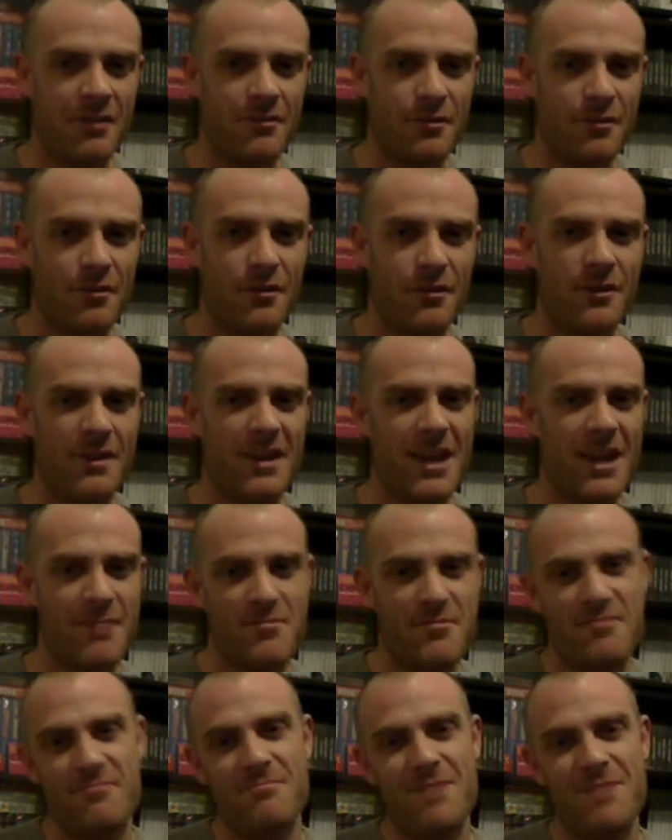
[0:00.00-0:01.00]
Thought, yeah,
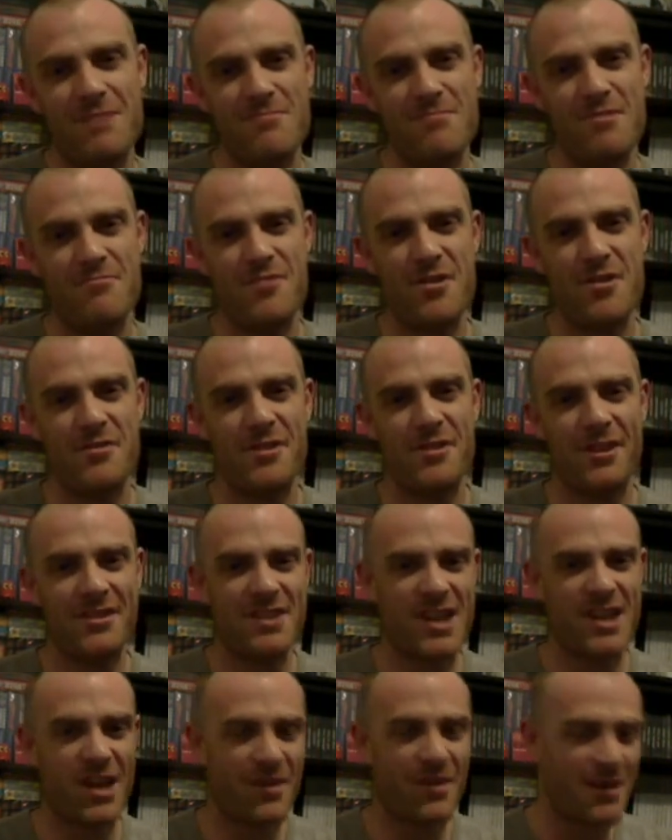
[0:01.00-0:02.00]
it'd be rude not
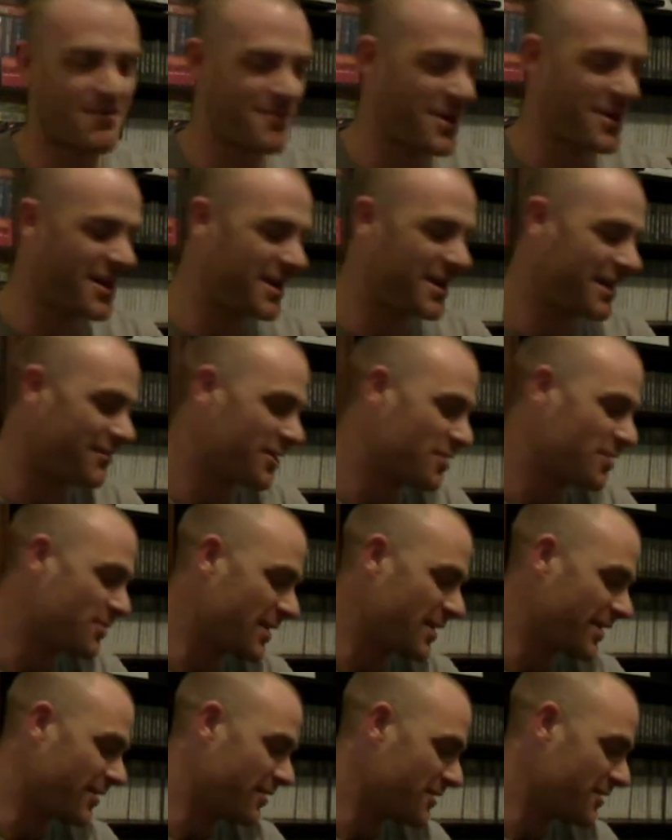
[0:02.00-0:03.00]
to go in really and have a
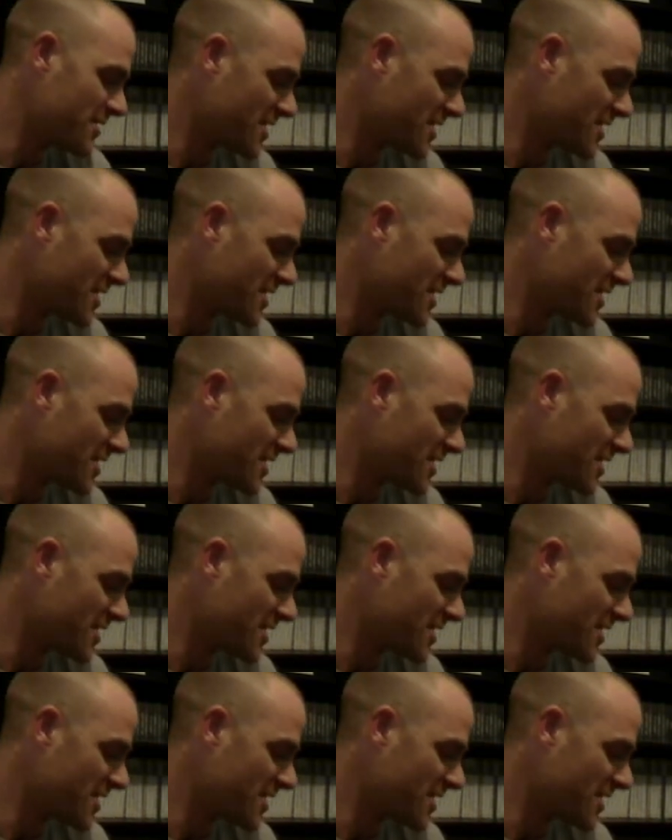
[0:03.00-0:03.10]
quick look.